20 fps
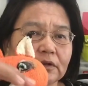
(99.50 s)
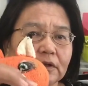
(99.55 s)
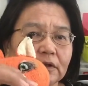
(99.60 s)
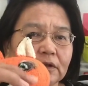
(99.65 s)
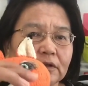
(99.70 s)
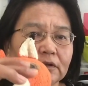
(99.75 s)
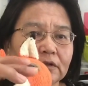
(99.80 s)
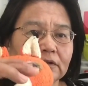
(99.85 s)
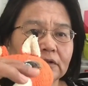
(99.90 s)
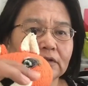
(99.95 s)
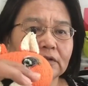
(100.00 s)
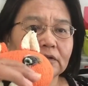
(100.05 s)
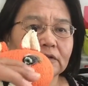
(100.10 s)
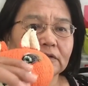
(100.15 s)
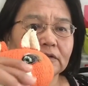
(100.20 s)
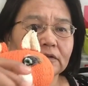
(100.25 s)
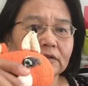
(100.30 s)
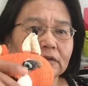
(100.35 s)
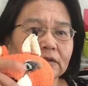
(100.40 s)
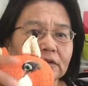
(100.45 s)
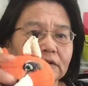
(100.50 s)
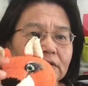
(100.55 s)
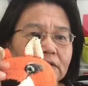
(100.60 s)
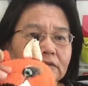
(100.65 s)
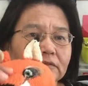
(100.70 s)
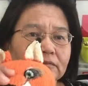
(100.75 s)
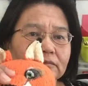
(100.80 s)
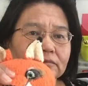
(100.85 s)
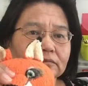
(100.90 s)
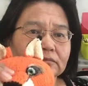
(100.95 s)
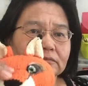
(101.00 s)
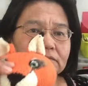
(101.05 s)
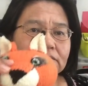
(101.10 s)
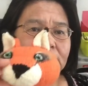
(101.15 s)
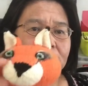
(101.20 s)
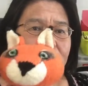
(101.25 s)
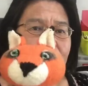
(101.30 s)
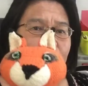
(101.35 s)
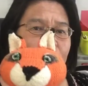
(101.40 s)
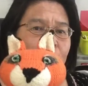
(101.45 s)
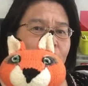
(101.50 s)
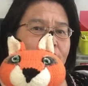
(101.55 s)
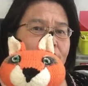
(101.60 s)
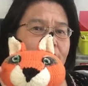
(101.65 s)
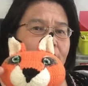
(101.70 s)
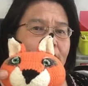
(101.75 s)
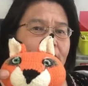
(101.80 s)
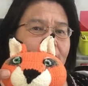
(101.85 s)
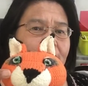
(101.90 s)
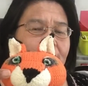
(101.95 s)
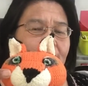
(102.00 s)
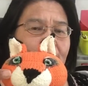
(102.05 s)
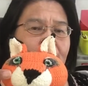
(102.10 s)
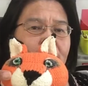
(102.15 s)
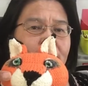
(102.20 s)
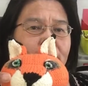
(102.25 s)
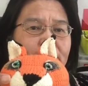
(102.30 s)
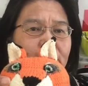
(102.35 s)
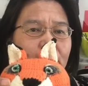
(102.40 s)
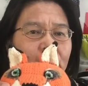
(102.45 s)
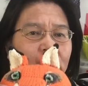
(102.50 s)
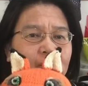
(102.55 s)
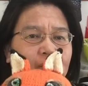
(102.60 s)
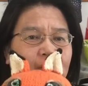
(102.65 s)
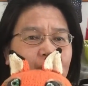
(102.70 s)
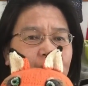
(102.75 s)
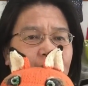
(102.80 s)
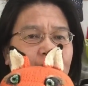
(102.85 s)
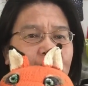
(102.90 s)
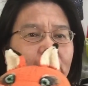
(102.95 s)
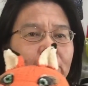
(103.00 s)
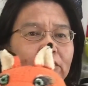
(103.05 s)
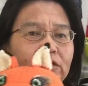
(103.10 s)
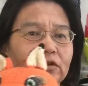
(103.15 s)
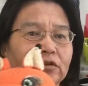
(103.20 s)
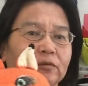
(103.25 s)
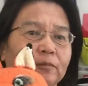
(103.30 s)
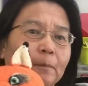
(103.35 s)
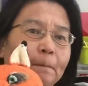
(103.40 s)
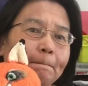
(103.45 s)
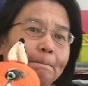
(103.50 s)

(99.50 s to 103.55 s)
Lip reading: and once I'd attached the snout, I knew